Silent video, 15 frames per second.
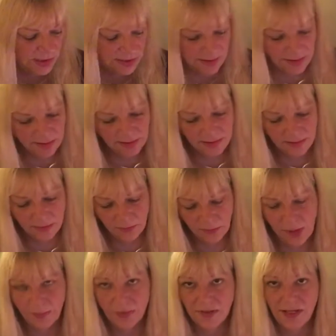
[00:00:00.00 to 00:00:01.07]
this is
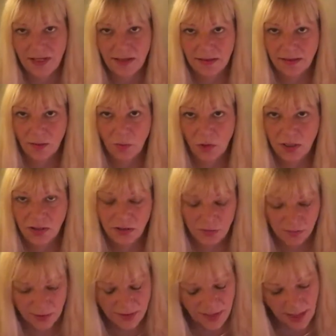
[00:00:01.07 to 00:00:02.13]
representing someone
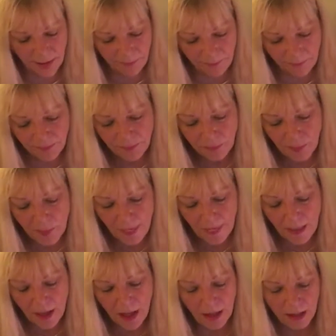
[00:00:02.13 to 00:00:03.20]
who's
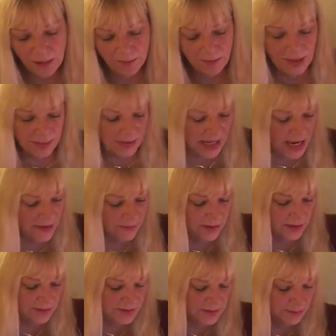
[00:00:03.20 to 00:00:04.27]
maybe
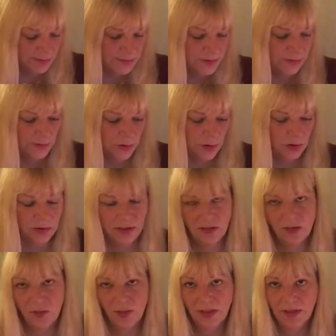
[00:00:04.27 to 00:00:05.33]
having some
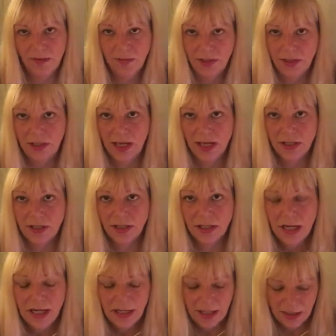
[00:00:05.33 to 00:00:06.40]
difficulties with communication.
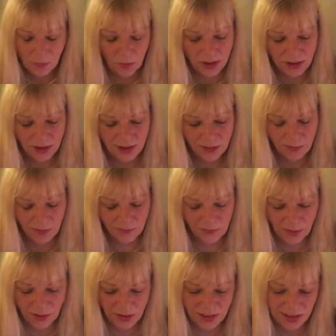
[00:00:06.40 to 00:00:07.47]
When she's
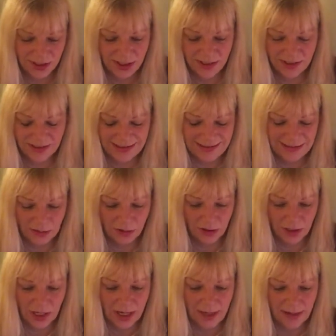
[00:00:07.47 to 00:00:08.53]
reversed, she's
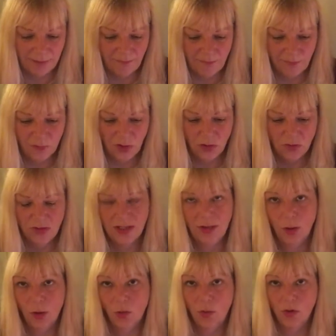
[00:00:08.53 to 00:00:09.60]
either using
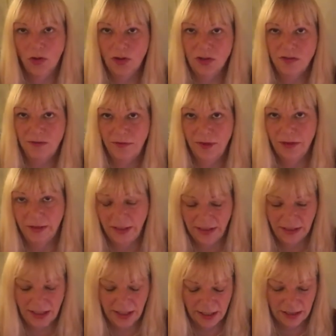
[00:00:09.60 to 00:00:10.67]
her words
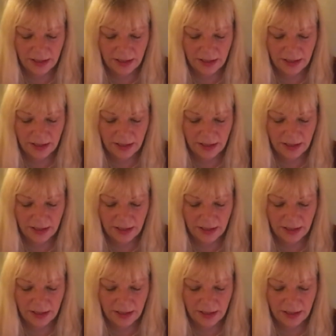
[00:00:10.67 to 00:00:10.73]
very,